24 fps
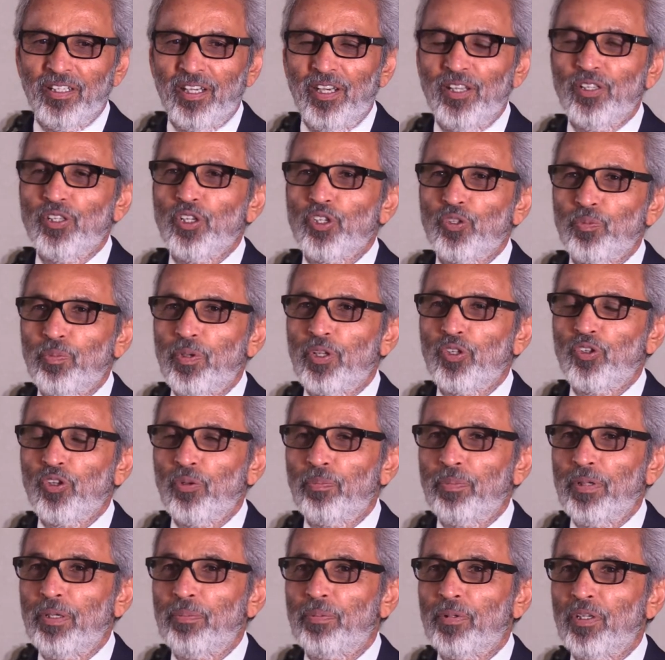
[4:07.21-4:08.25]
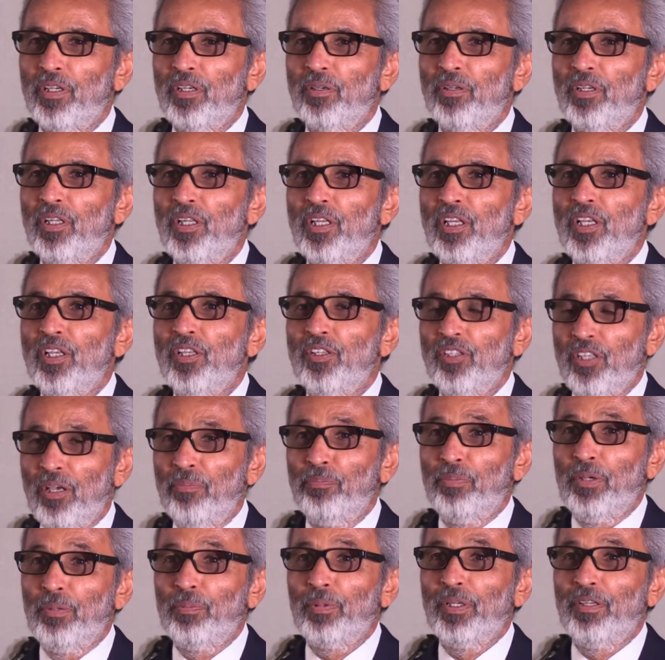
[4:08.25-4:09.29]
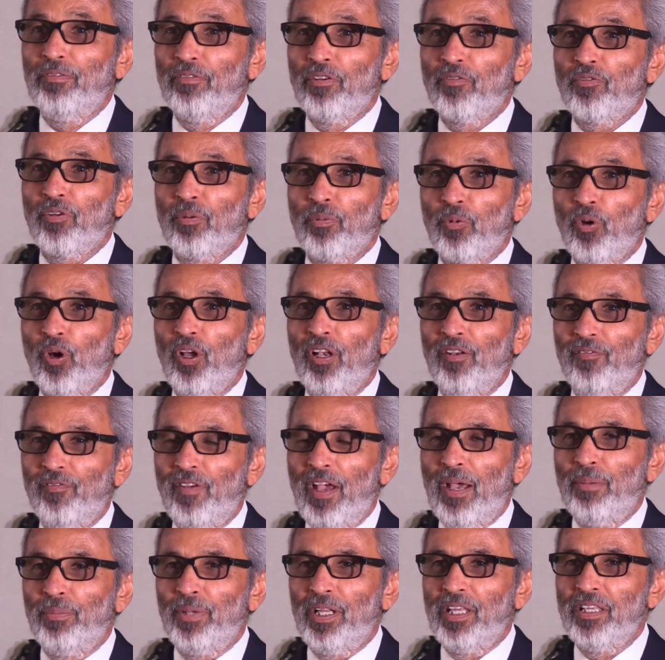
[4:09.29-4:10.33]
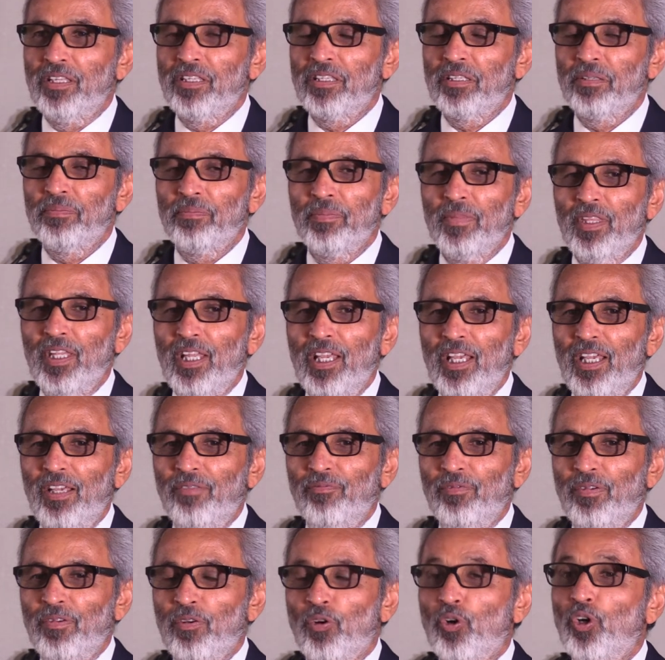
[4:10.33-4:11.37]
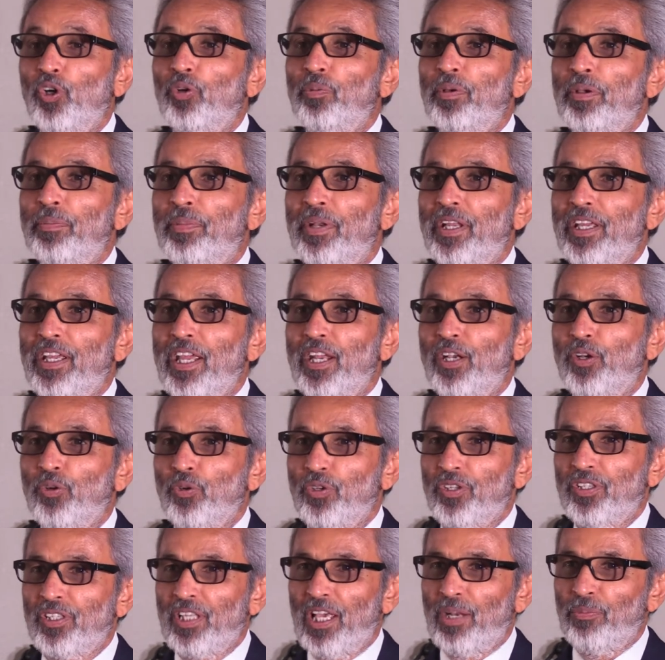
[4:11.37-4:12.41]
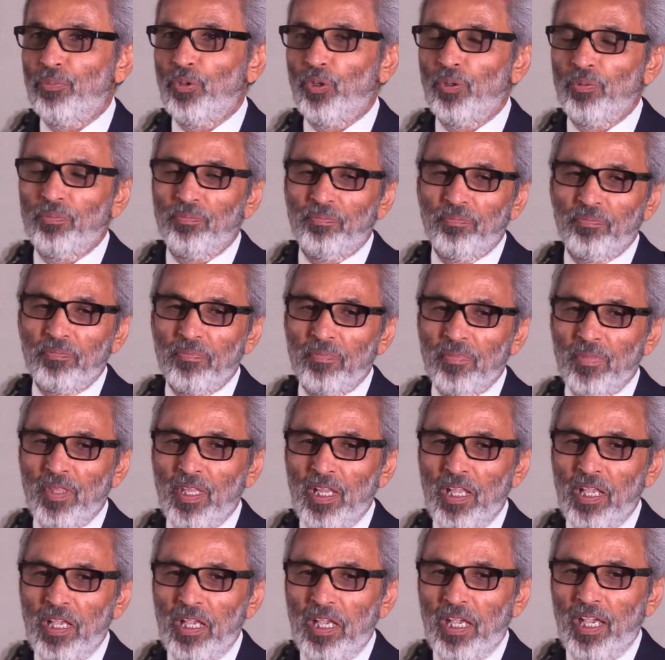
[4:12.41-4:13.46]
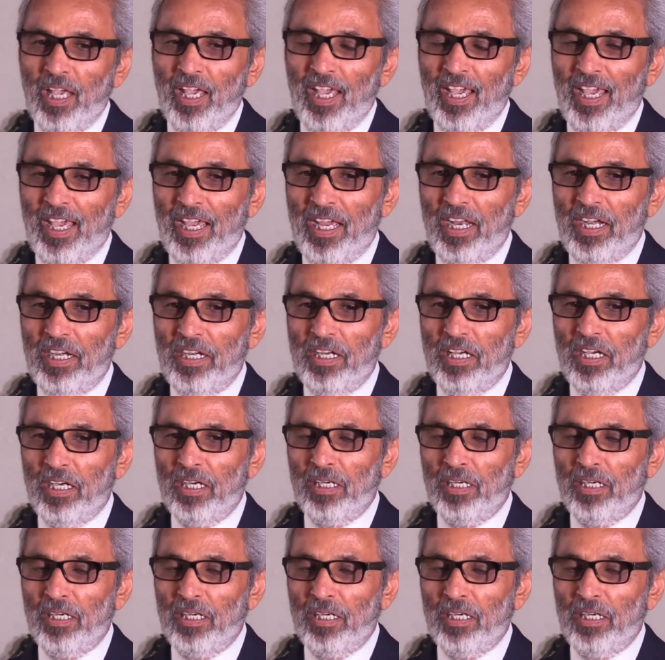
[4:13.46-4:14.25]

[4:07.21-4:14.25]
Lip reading: religious spiritual people, some people even from royal families, we were going to be bringing to Istanbul. And